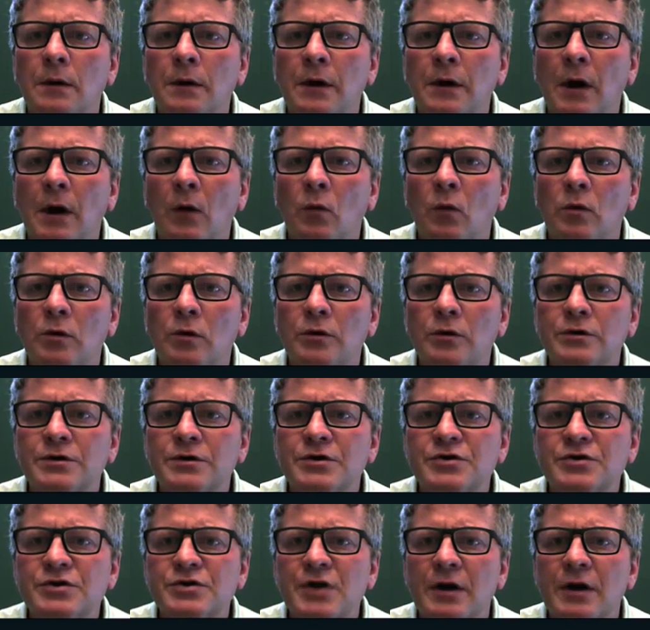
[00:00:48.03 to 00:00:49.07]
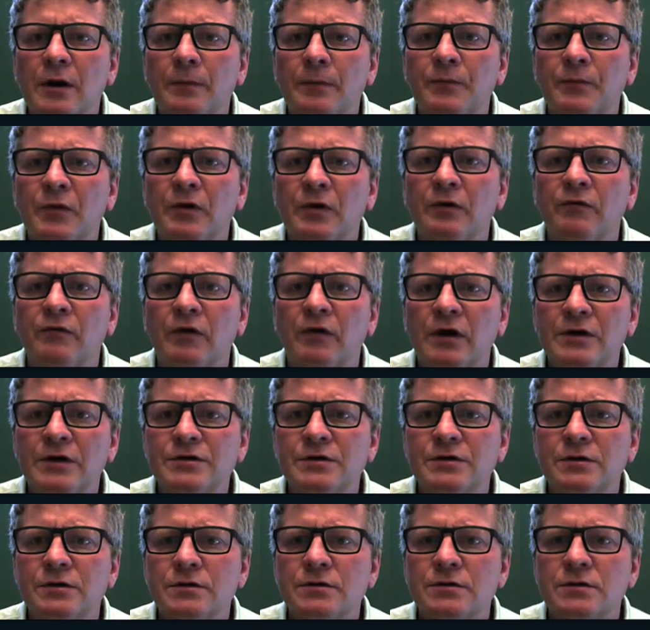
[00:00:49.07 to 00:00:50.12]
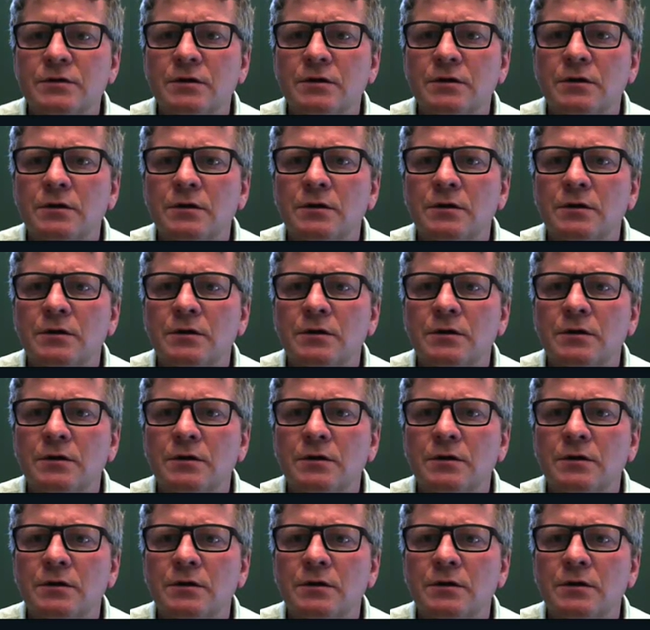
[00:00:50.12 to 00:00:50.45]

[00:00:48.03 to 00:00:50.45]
Now we'll look to set up the devices.